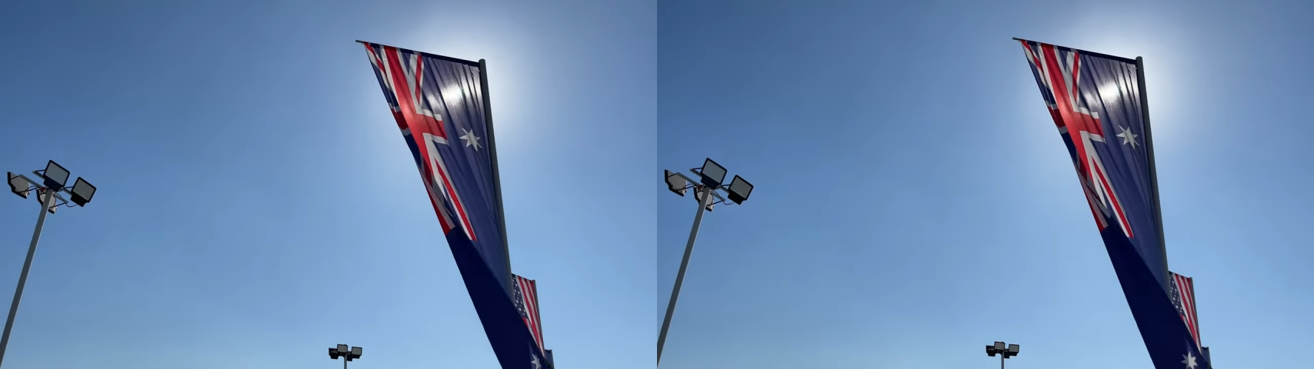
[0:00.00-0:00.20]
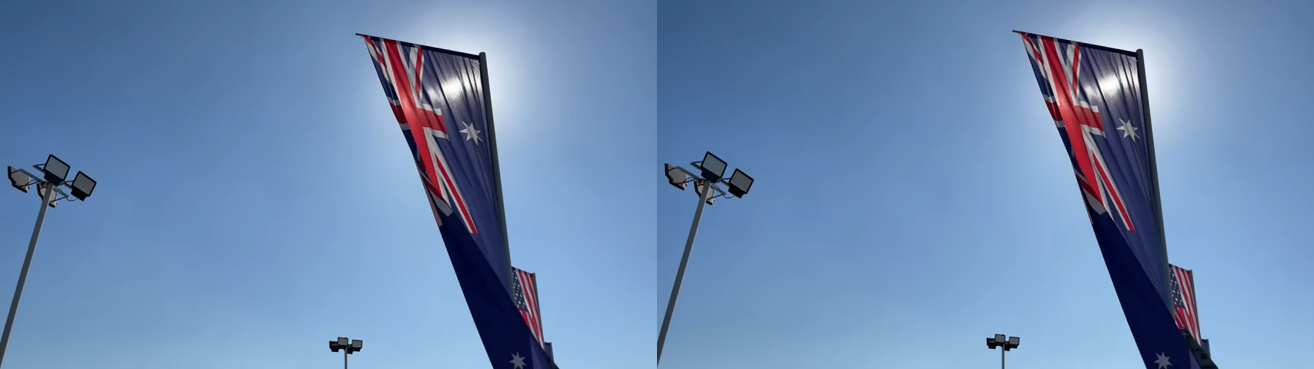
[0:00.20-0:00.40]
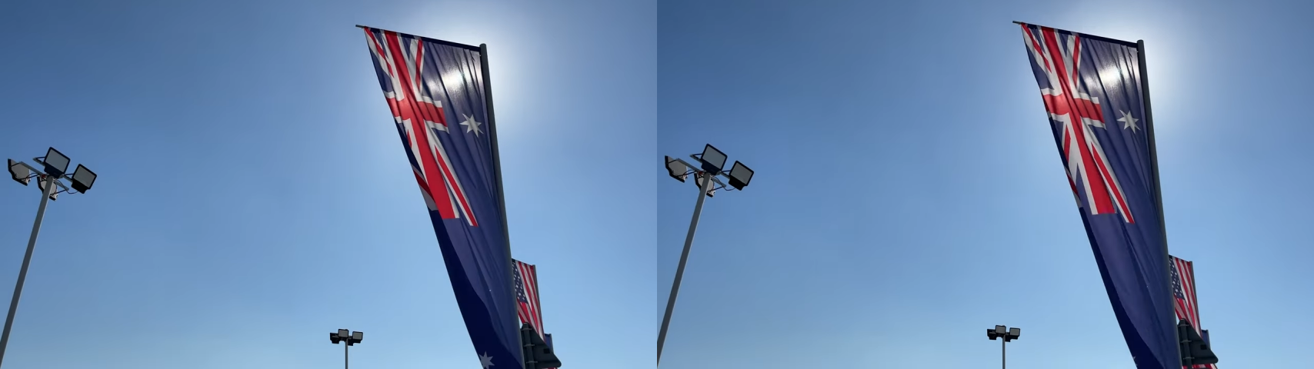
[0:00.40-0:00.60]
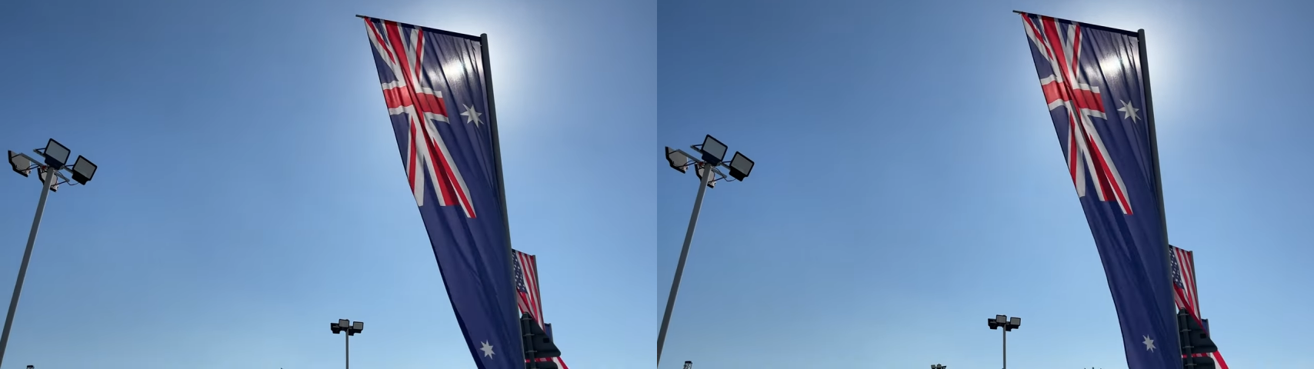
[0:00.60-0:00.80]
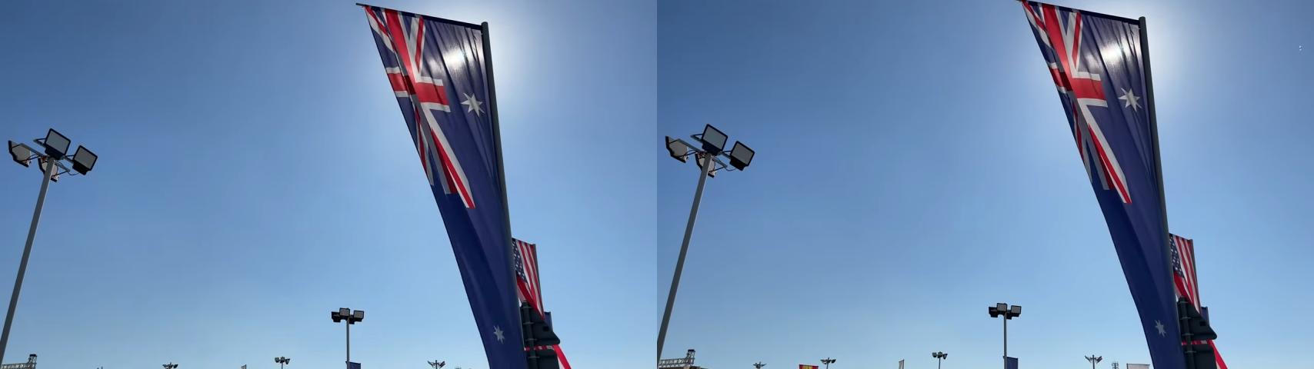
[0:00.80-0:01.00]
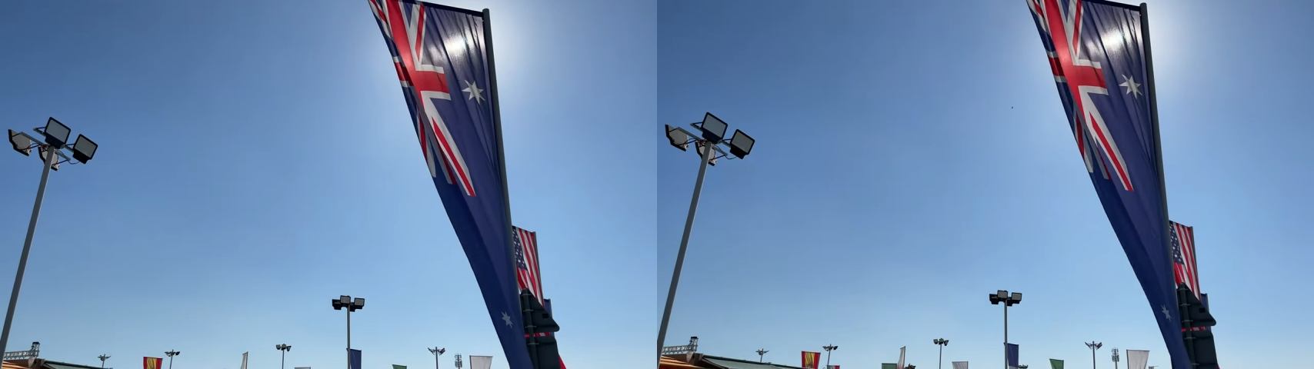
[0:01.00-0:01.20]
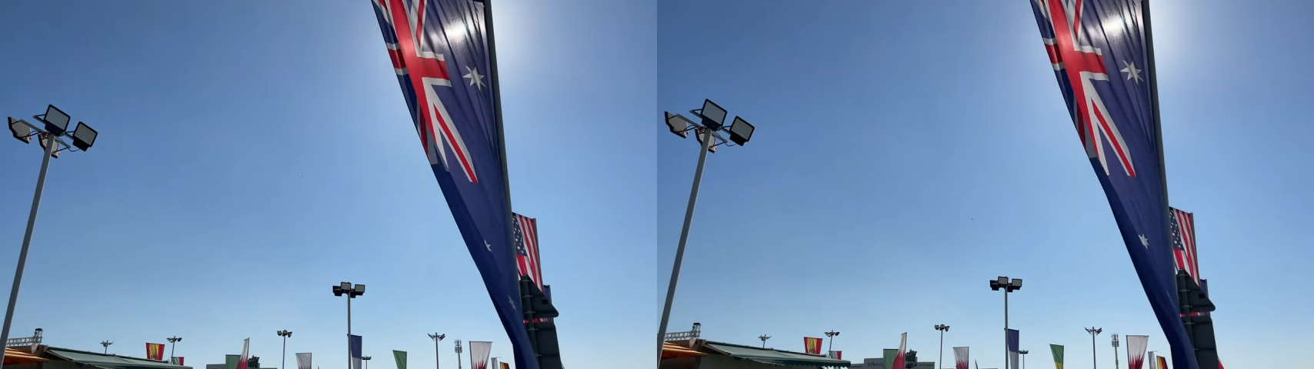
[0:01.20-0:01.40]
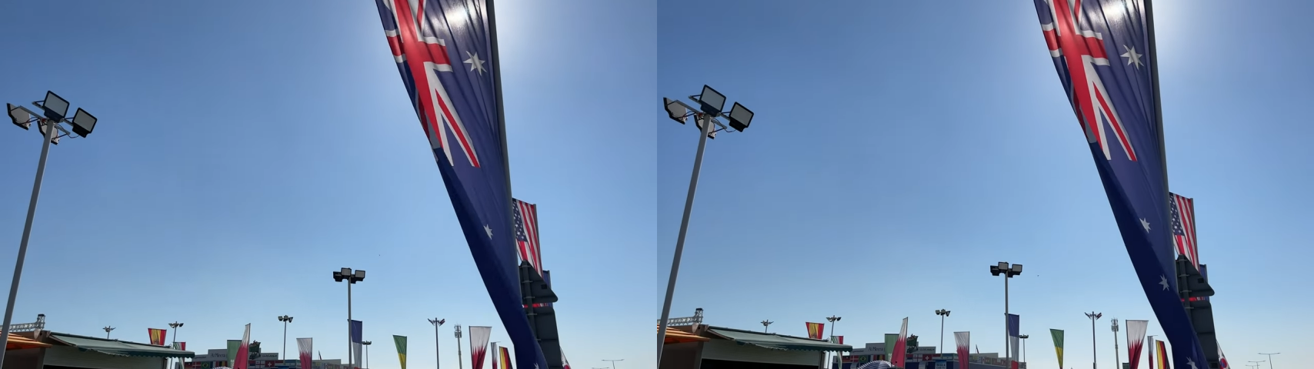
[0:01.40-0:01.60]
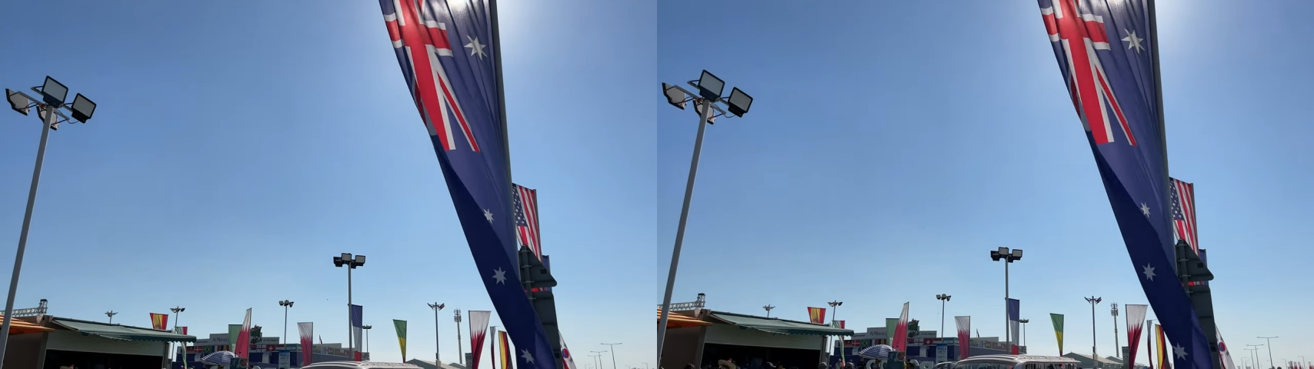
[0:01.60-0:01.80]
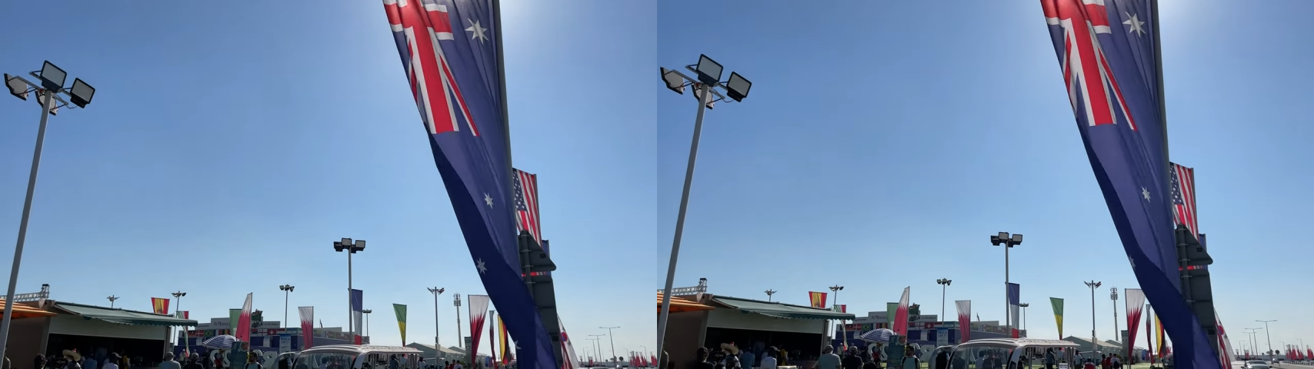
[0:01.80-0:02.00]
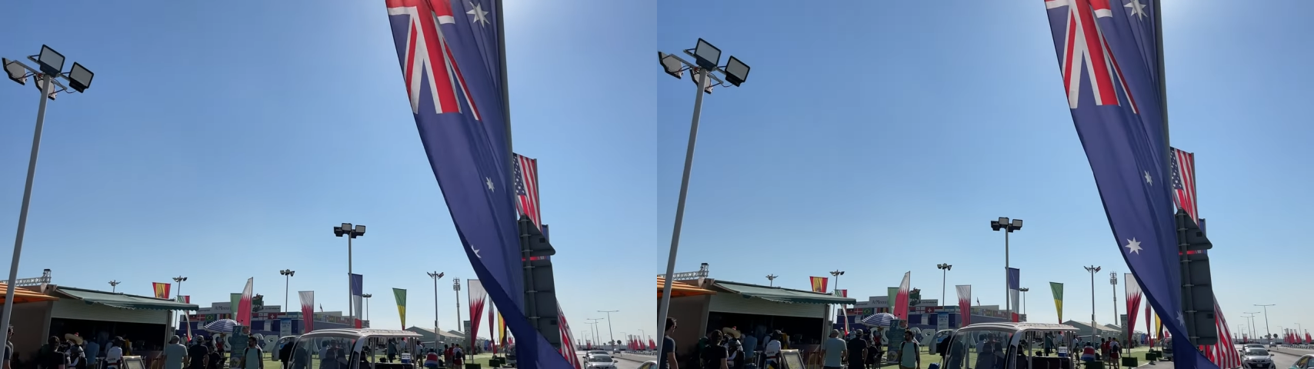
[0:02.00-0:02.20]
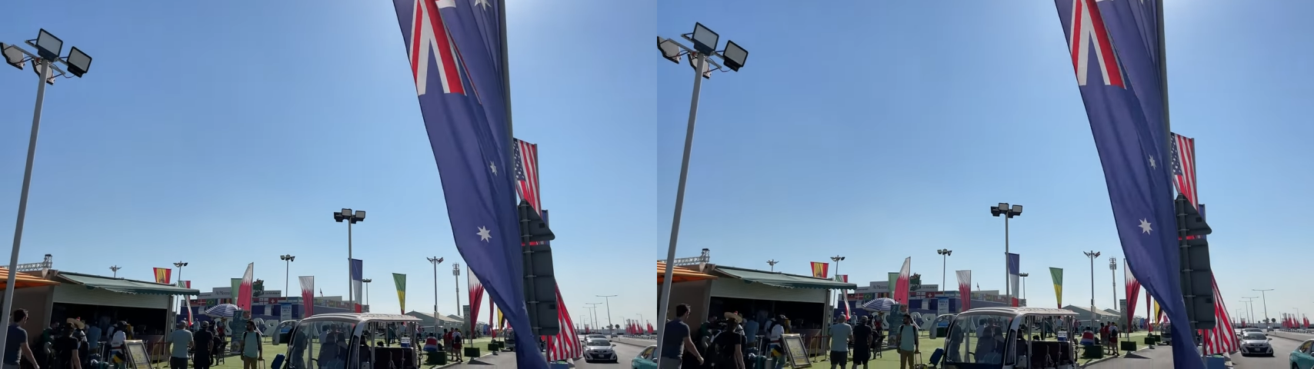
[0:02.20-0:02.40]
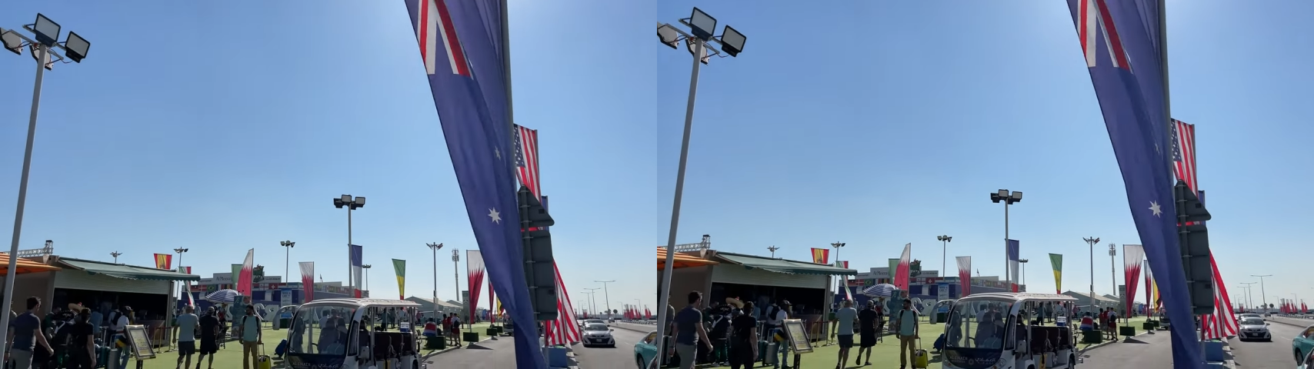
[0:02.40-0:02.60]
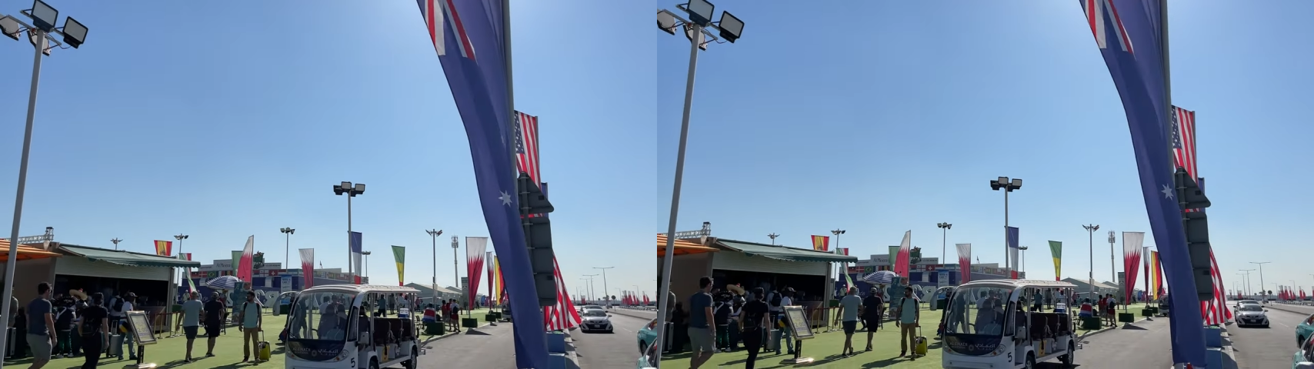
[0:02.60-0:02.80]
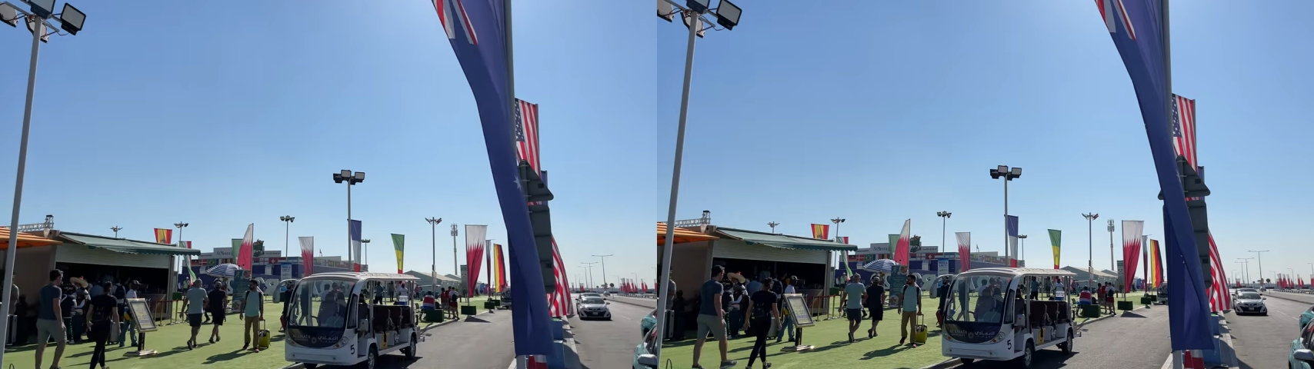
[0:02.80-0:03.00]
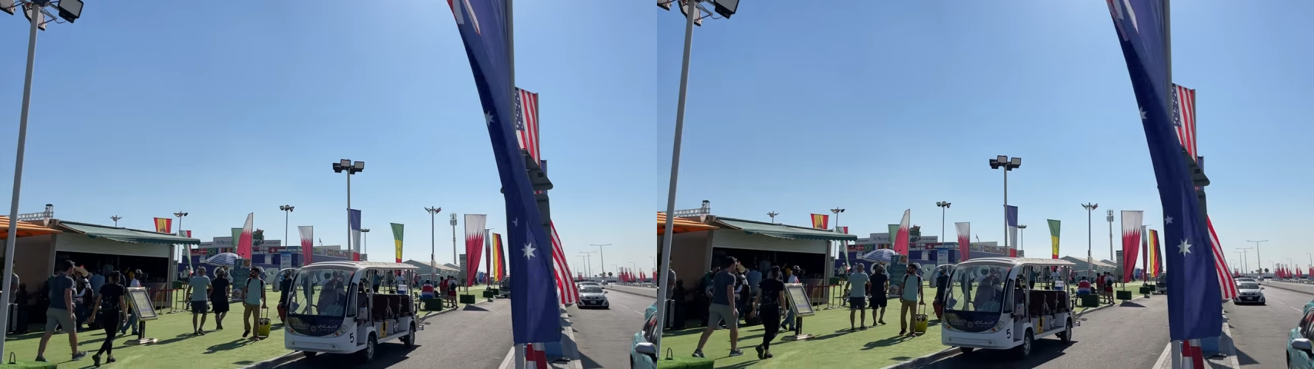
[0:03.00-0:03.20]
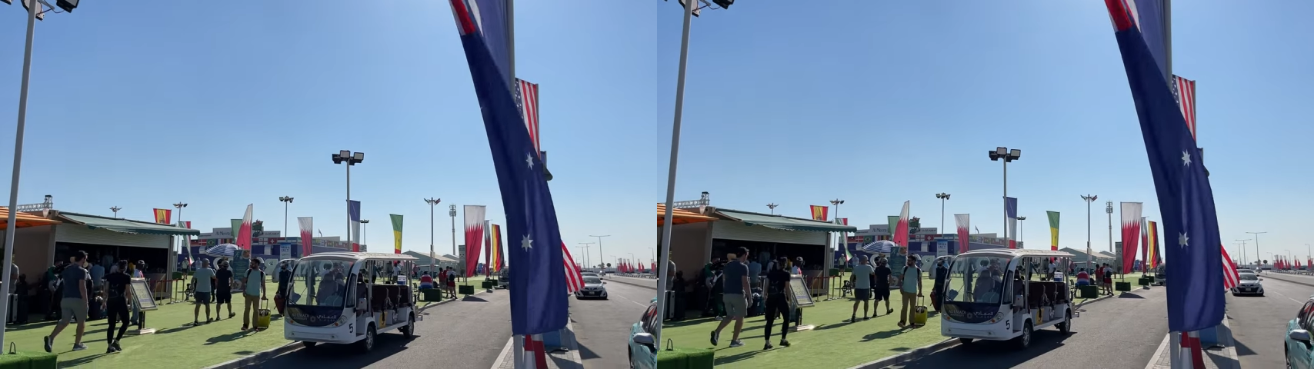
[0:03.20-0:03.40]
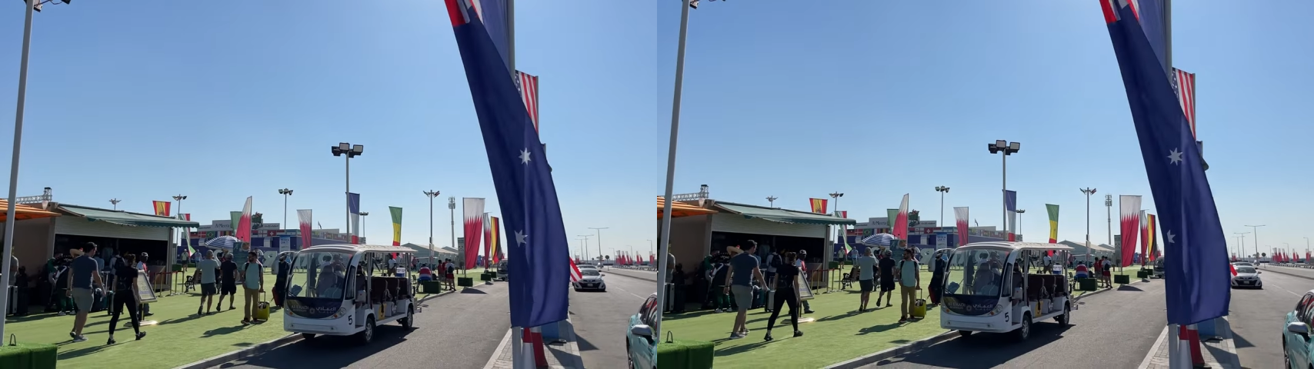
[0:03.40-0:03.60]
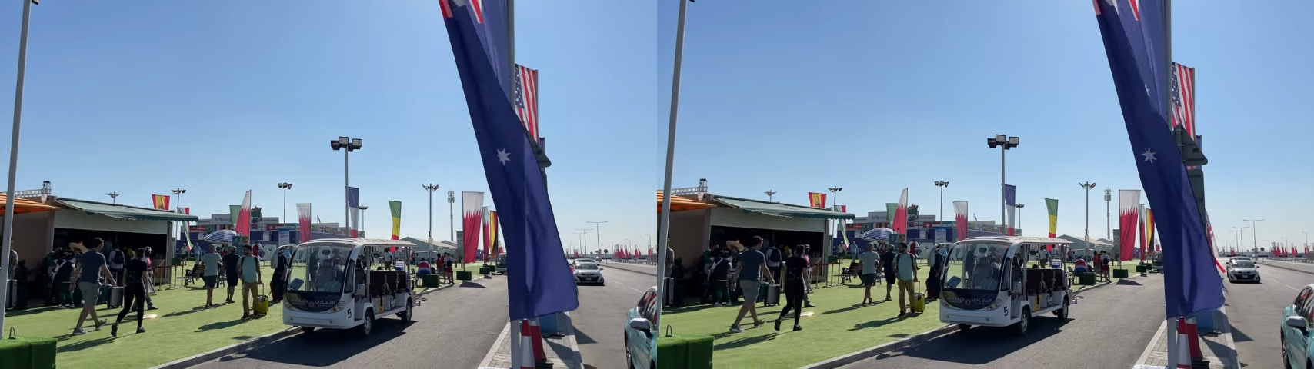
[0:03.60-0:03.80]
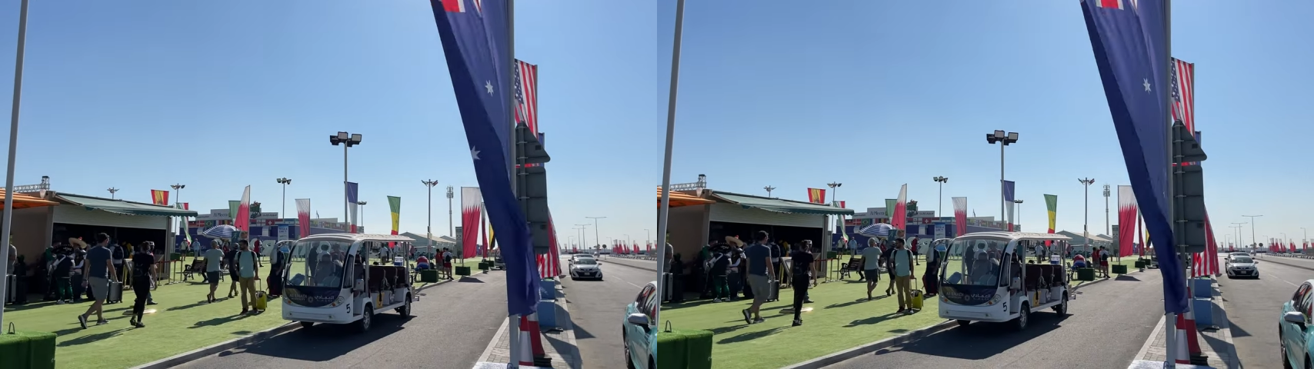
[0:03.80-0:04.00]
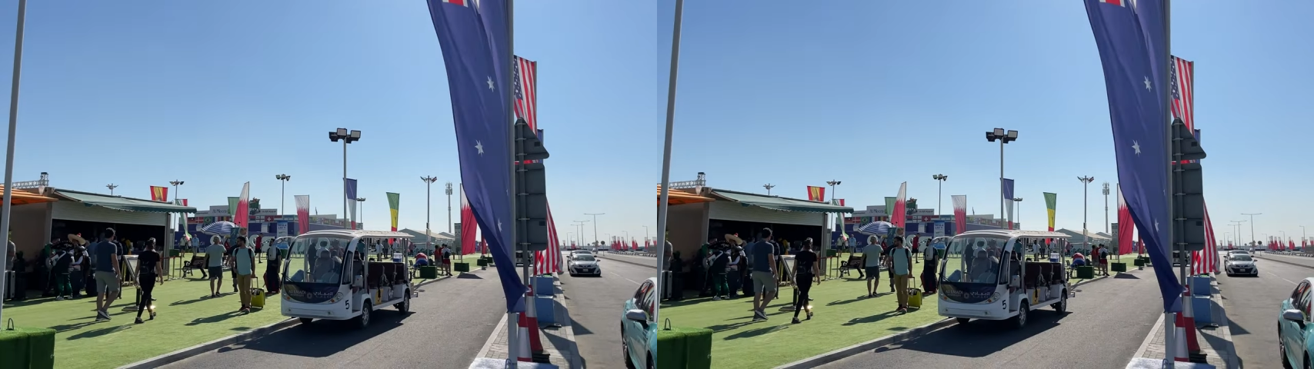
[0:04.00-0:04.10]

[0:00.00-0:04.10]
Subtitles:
(no speaker visible)